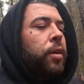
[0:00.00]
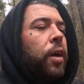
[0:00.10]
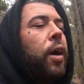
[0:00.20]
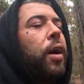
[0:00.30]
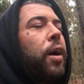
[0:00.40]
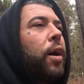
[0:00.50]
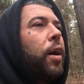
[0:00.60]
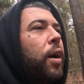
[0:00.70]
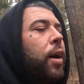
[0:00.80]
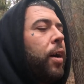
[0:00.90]

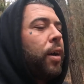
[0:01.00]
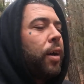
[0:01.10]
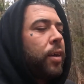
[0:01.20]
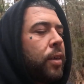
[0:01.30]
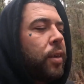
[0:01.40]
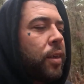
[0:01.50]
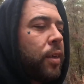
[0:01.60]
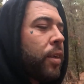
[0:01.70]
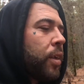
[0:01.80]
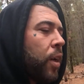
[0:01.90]
I
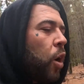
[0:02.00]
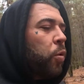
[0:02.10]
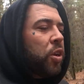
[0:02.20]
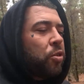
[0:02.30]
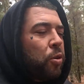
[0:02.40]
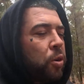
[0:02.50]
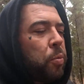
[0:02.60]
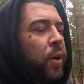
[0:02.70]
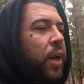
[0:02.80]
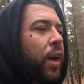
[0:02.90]
want to talk
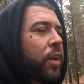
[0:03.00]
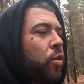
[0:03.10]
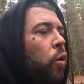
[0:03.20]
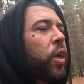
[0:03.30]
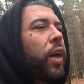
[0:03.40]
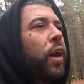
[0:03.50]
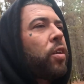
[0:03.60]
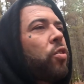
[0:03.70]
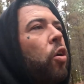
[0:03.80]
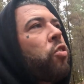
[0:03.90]
about calling
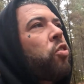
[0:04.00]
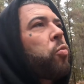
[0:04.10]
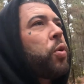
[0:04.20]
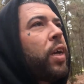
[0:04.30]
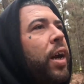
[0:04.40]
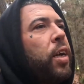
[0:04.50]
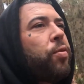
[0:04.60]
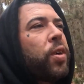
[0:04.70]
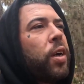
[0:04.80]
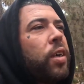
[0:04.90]
out toxic
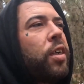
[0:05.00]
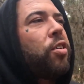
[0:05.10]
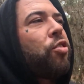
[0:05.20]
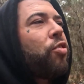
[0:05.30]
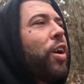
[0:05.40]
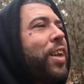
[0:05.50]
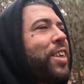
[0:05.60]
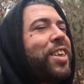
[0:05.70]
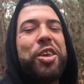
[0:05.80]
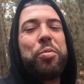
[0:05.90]
behaviour in
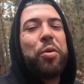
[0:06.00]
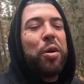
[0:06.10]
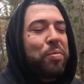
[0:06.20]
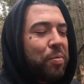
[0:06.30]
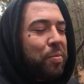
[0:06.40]
Australian hip-hop.